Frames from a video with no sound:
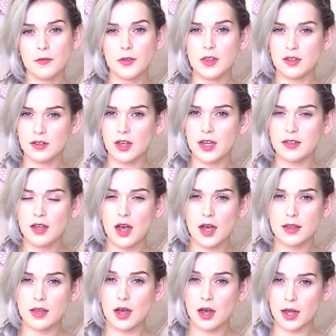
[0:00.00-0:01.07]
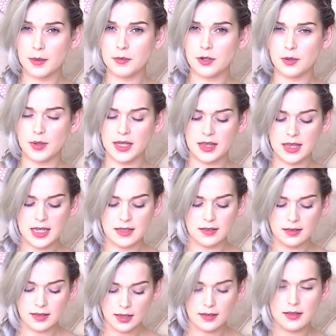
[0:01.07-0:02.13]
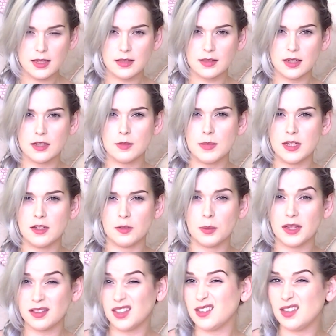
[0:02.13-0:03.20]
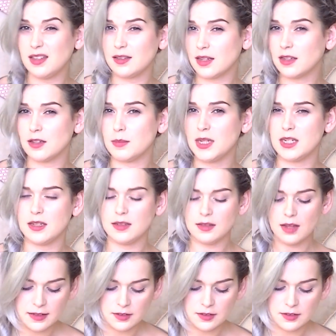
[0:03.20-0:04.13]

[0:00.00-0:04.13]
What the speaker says: For the size heart that I'm doing, these are 16 centimeters by 16 centimeters.